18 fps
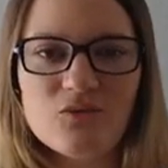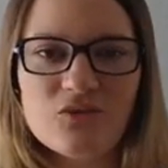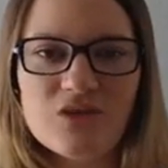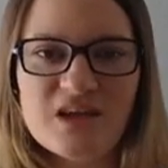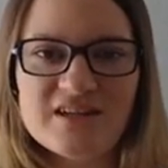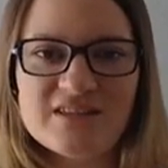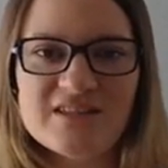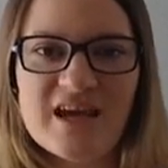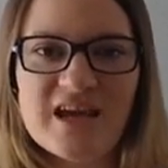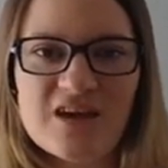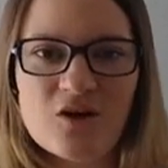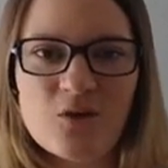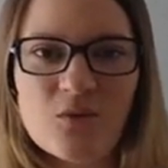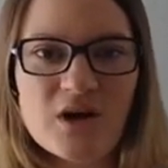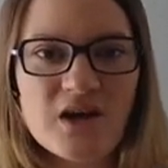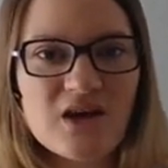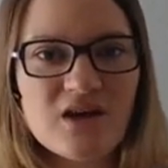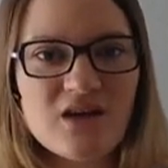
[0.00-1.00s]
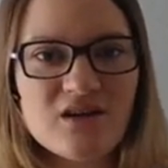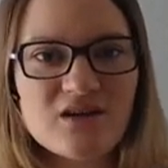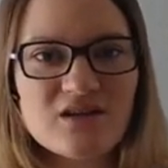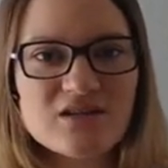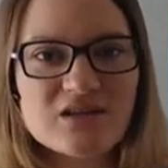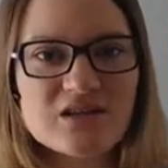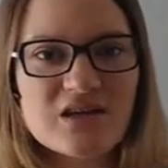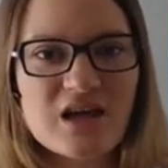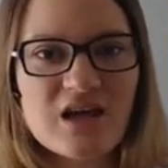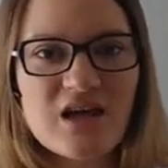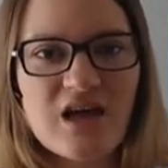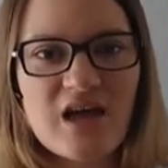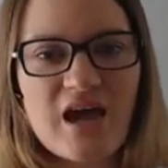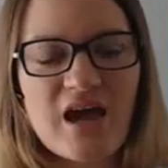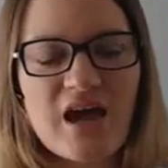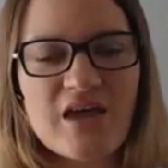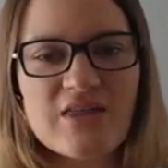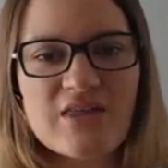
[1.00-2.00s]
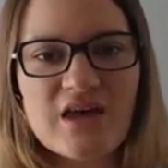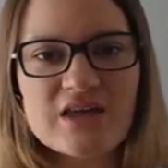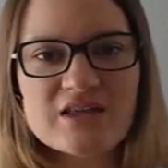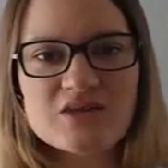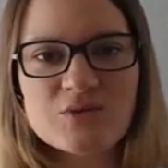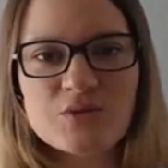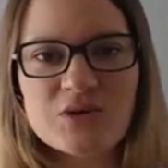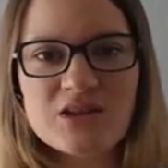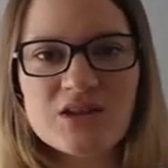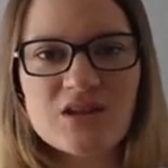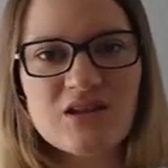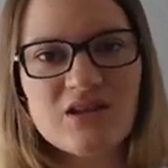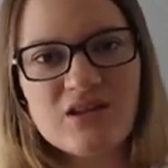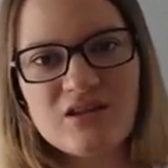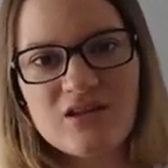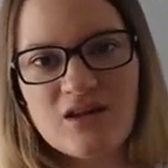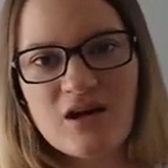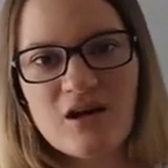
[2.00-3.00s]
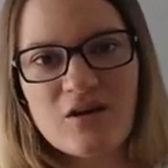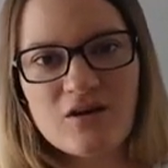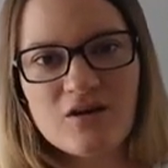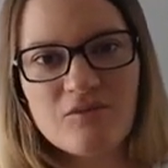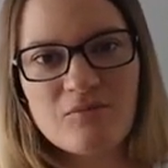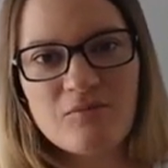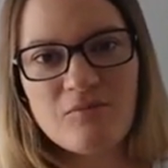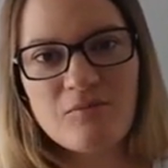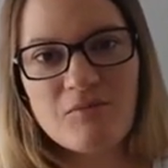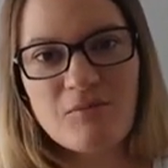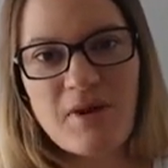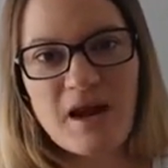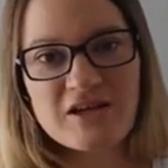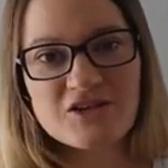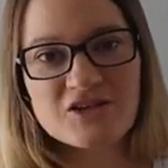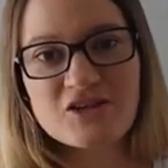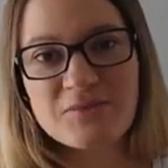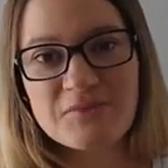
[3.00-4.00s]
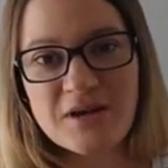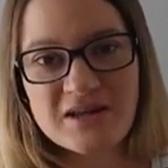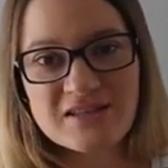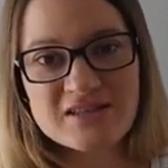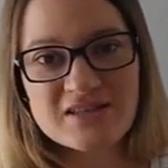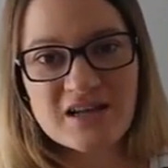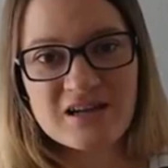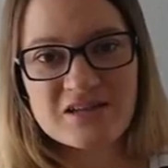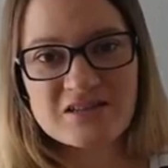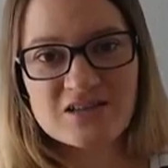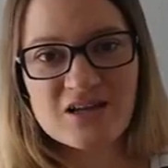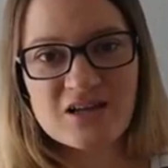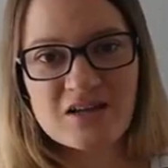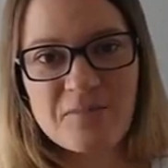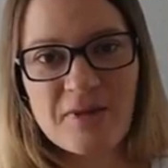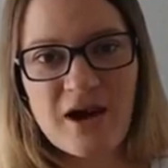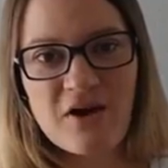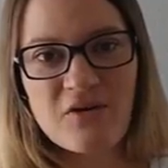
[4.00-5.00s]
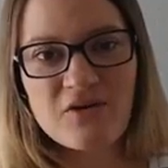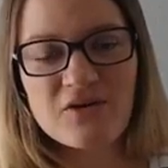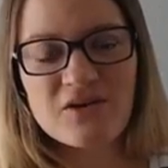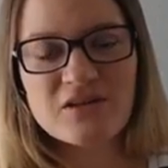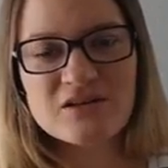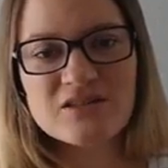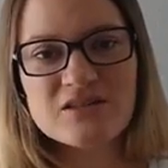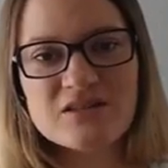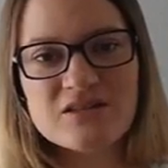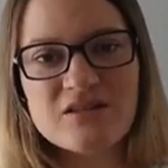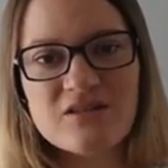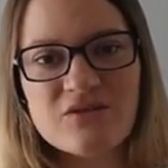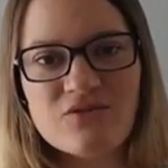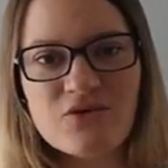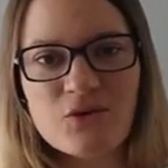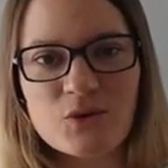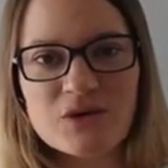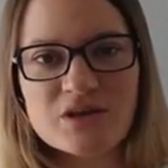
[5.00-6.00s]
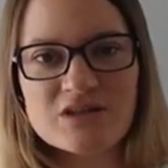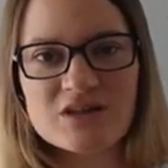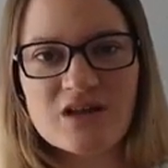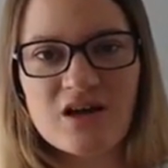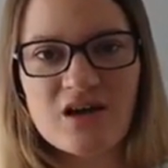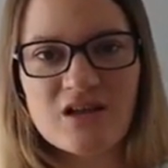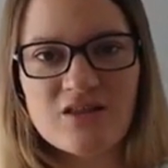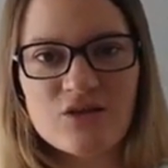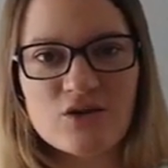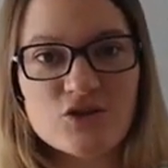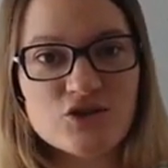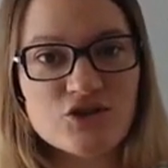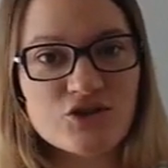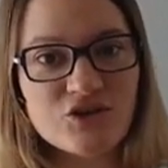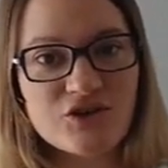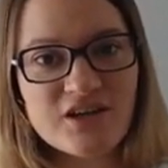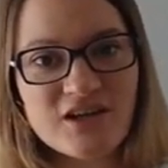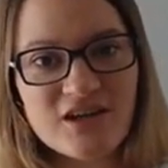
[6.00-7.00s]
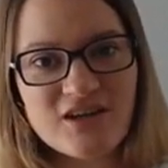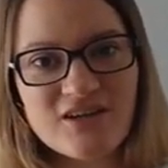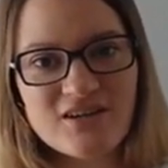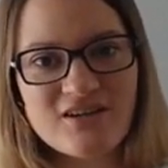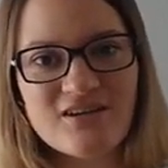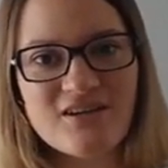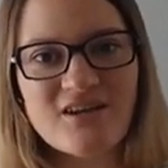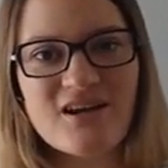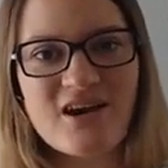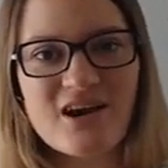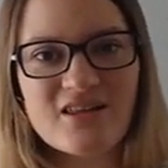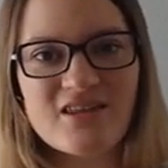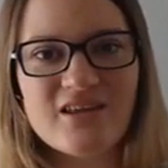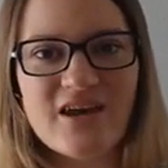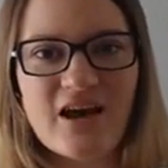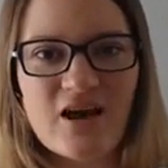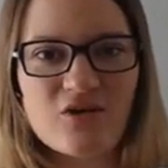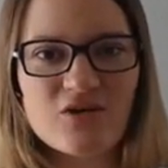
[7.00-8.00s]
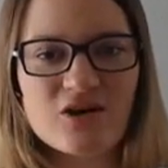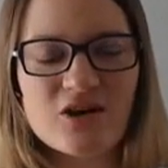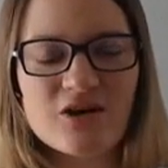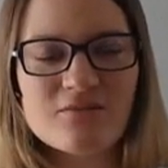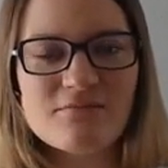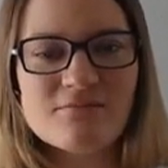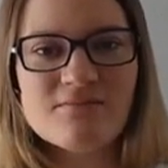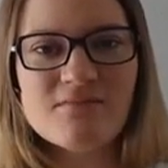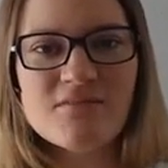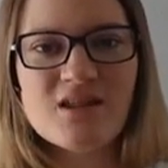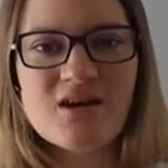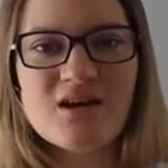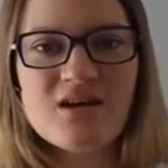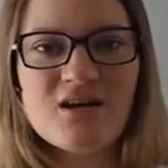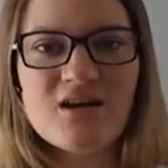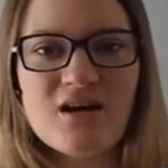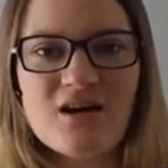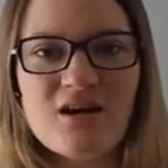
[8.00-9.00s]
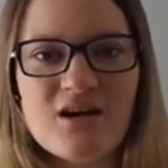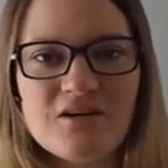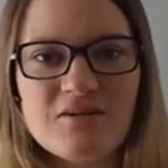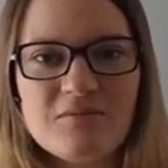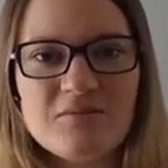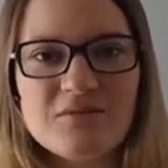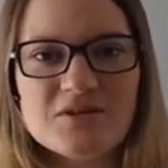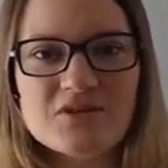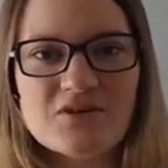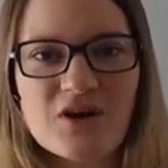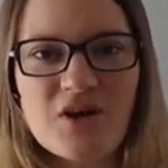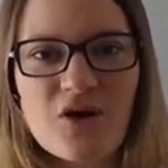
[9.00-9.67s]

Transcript: that takeaway is. And that's what mastery mindset is all about. It's the focus on the journey, not the outcome. So